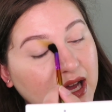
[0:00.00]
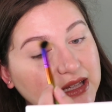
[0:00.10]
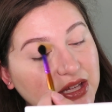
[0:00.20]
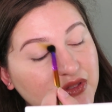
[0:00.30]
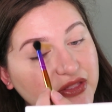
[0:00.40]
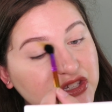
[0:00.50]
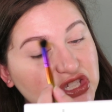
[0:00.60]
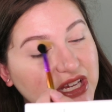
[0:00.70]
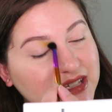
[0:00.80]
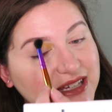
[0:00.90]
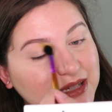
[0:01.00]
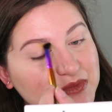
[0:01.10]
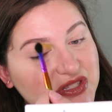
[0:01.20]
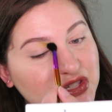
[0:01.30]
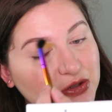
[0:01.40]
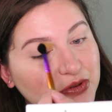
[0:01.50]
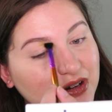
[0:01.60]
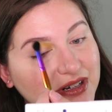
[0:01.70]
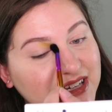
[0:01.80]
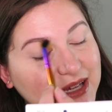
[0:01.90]
I love that the shade names too
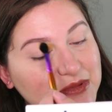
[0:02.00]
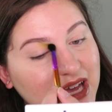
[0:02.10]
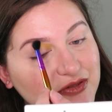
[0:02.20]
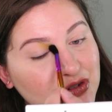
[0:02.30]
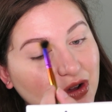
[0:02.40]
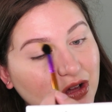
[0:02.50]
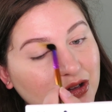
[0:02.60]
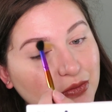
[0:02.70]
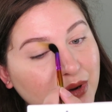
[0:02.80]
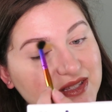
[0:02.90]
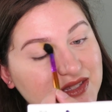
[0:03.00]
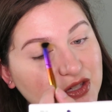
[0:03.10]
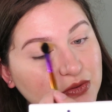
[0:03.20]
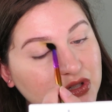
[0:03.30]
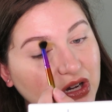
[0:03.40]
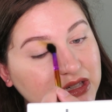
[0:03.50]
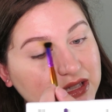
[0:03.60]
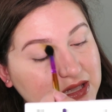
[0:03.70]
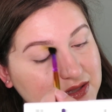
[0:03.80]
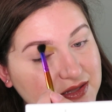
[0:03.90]
are named after all rescue
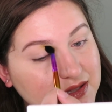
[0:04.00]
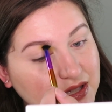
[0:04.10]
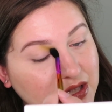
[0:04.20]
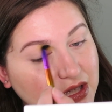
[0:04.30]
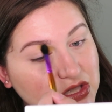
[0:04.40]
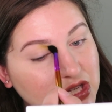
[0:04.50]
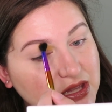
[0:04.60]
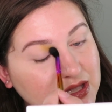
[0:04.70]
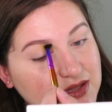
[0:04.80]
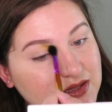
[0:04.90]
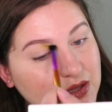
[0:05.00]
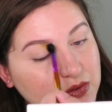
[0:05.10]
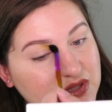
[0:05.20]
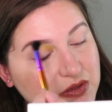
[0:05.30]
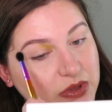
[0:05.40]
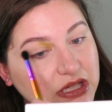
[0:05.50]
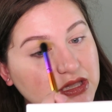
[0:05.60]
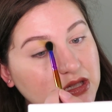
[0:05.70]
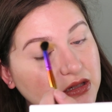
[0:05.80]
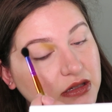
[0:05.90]
doggies, which I think is so
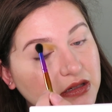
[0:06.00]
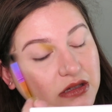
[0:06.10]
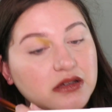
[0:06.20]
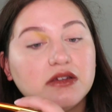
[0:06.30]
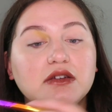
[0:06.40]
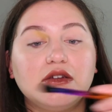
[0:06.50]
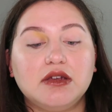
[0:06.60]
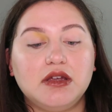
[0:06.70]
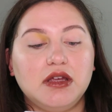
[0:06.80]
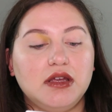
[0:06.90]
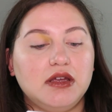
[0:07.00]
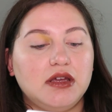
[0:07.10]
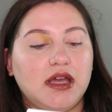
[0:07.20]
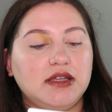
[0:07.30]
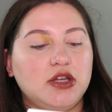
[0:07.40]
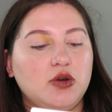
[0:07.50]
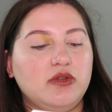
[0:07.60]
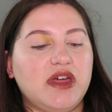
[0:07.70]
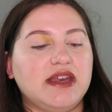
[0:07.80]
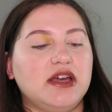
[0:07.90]
sweet. I
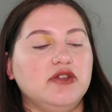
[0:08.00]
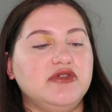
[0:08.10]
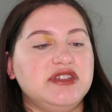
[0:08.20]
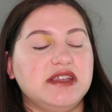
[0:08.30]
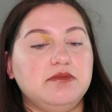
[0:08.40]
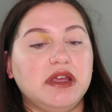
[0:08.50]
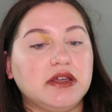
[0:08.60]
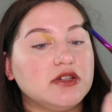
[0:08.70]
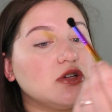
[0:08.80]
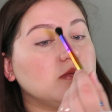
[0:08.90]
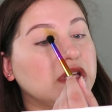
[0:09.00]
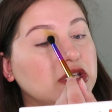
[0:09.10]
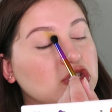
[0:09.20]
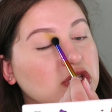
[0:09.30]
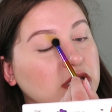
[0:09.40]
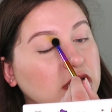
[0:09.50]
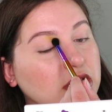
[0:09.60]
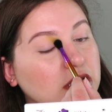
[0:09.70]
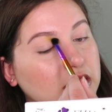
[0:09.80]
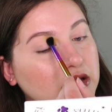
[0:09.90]
know that e.l.f. did make a
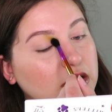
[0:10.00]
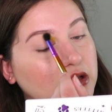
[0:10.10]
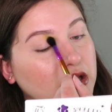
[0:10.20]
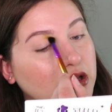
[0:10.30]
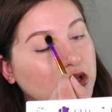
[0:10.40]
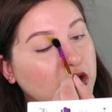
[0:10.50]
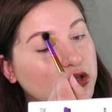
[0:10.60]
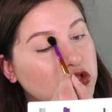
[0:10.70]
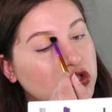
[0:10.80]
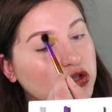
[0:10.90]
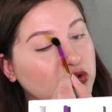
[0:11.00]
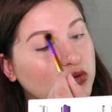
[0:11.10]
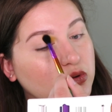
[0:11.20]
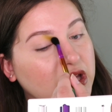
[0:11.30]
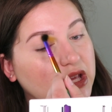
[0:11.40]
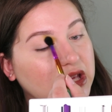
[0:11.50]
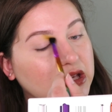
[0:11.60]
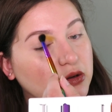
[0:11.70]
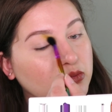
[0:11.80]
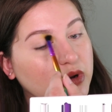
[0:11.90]
donation to
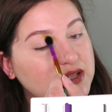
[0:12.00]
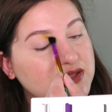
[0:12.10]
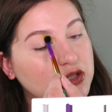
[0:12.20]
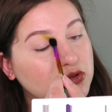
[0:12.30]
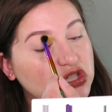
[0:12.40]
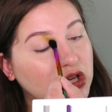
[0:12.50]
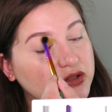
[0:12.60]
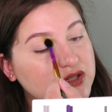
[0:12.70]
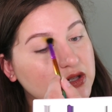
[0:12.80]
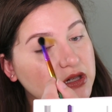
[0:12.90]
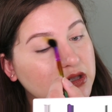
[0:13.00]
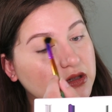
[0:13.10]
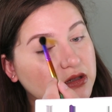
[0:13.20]
a rescue shelter.